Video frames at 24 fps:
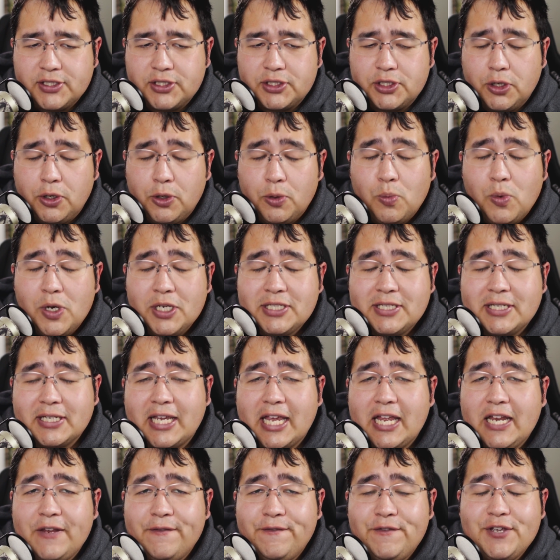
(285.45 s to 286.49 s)
So once
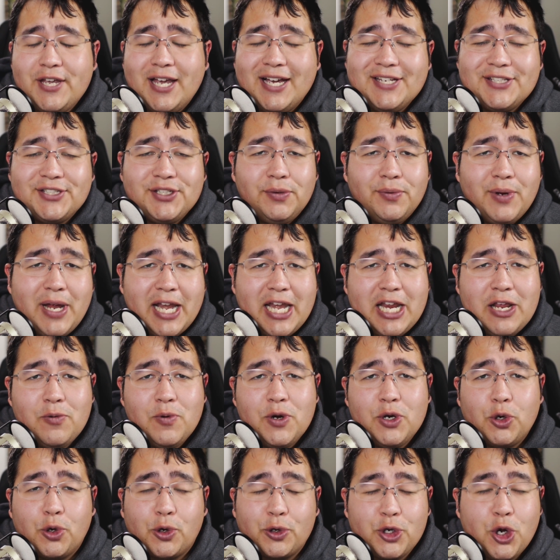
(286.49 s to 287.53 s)
again, if you guys know
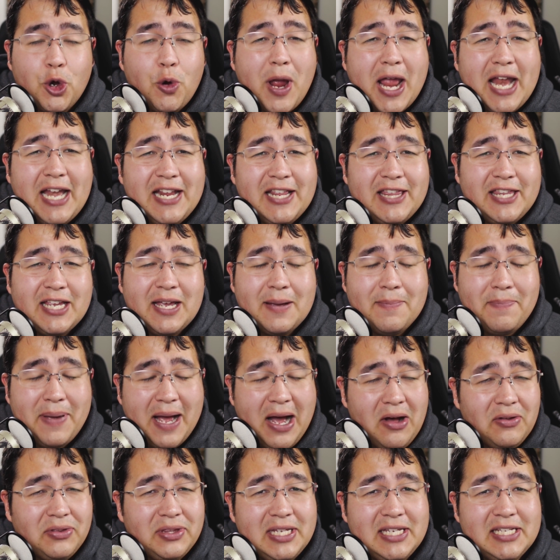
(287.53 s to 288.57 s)
anyone or know anything
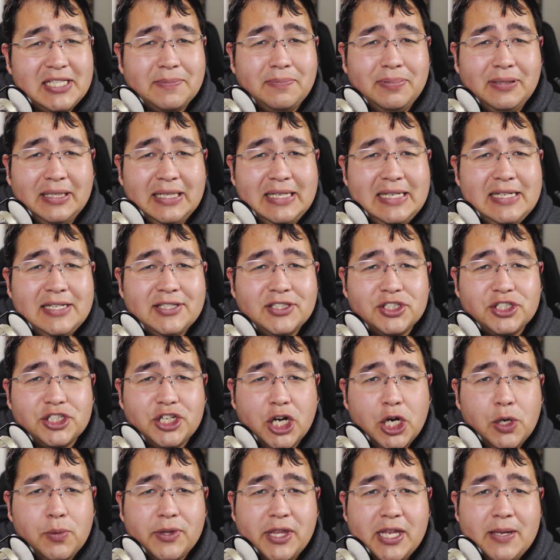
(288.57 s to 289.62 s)
about this, please
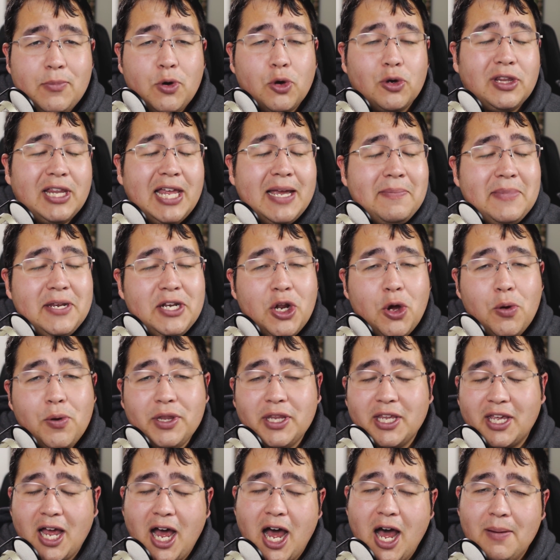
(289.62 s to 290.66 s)
share it with them or let me know in
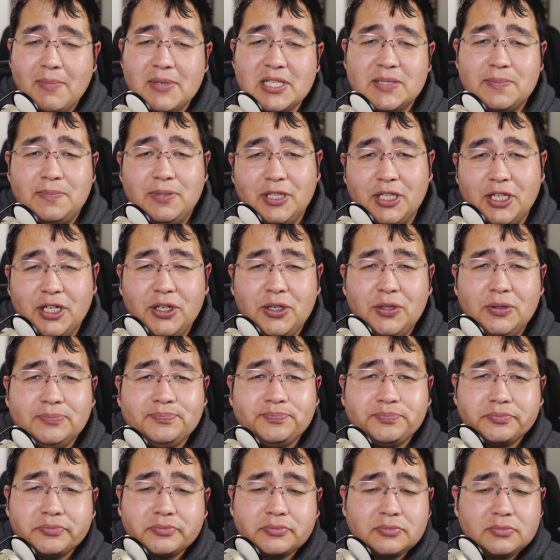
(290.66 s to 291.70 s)
the comments below
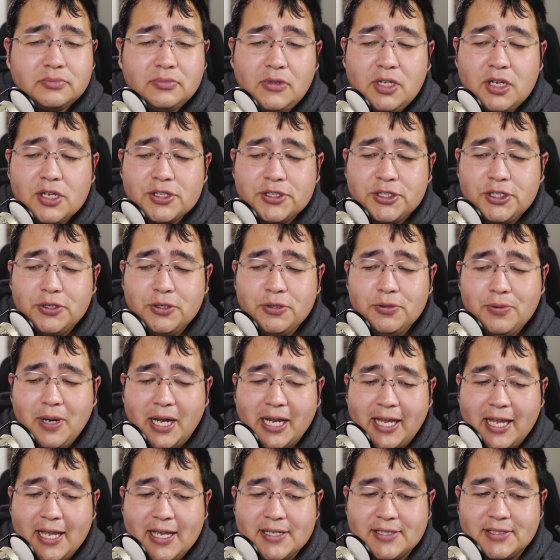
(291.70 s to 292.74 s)
to,
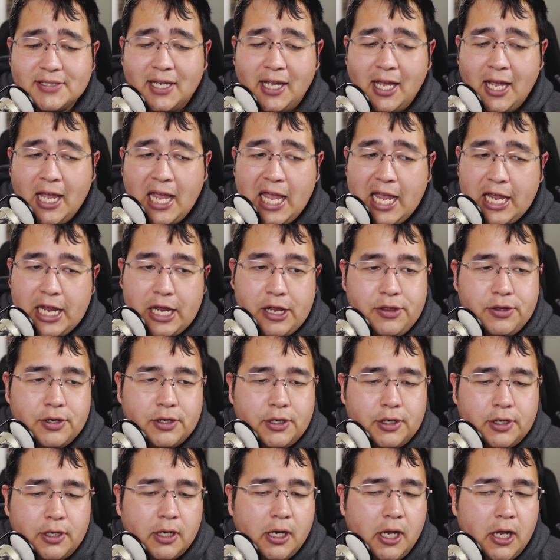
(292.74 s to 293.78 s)
I guess,
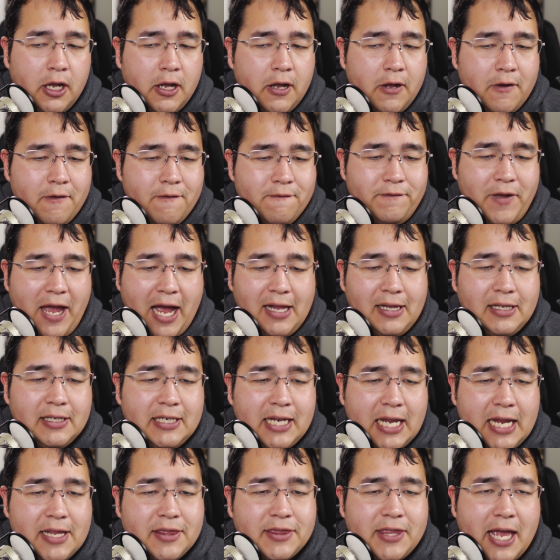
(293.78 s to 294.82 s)
either
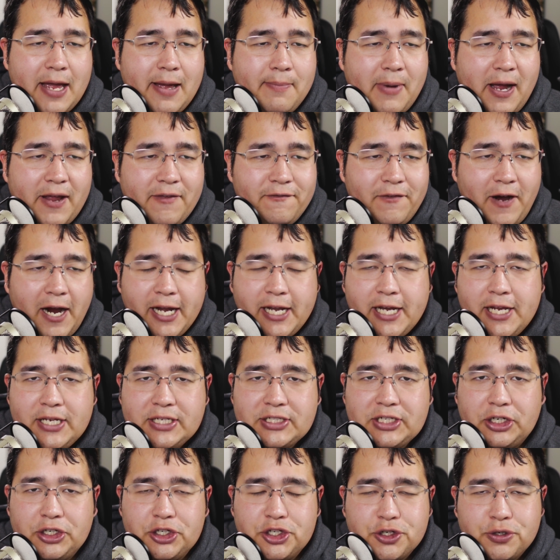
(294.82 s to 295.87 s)
validate that my
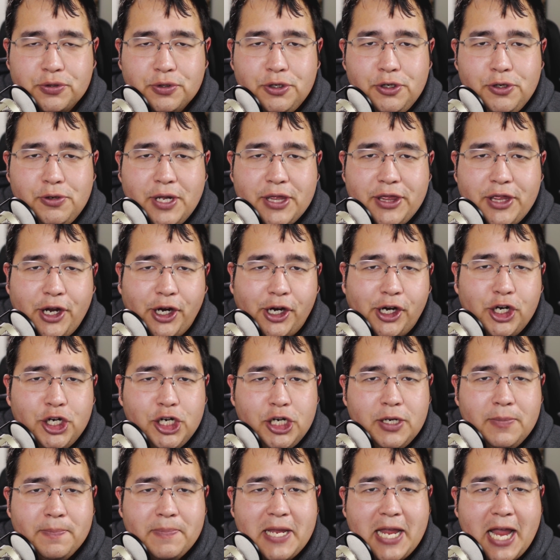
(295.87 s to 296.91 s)
findings are true and there
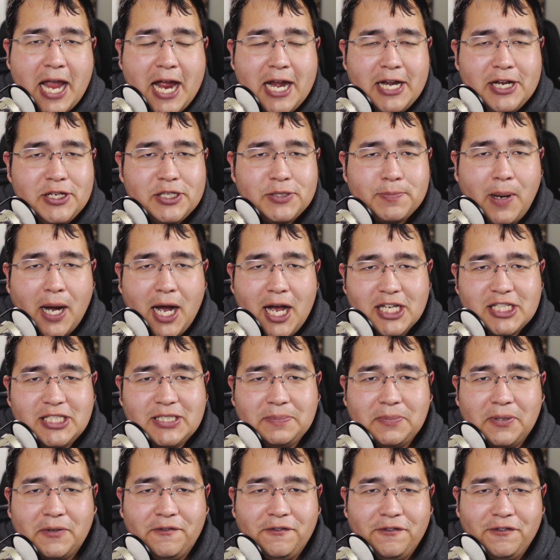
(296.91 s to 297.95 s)
couldn't be any
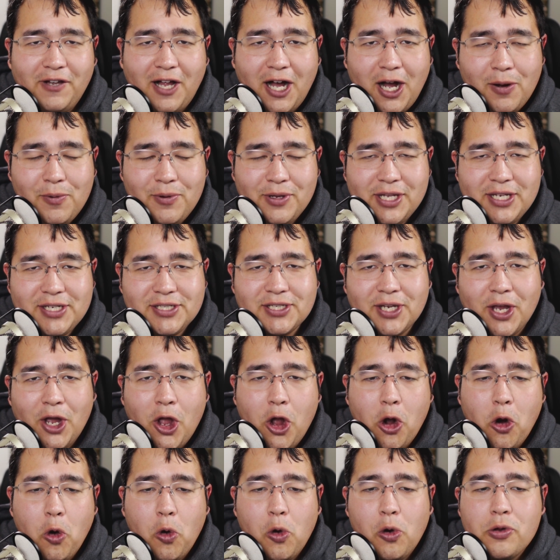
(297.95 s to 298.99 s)
possible flaw with this,
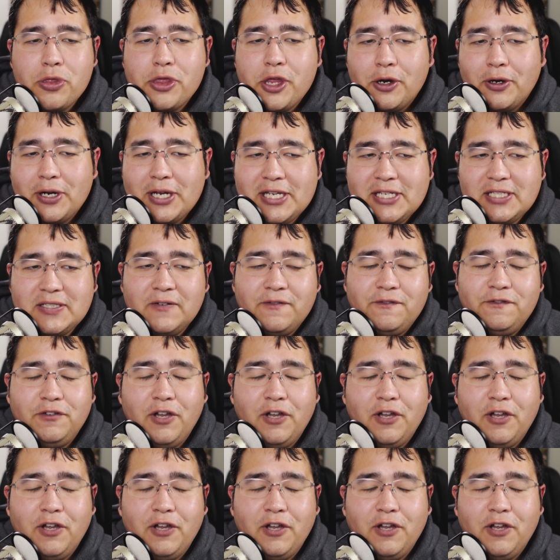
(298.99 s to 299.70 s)
or there is a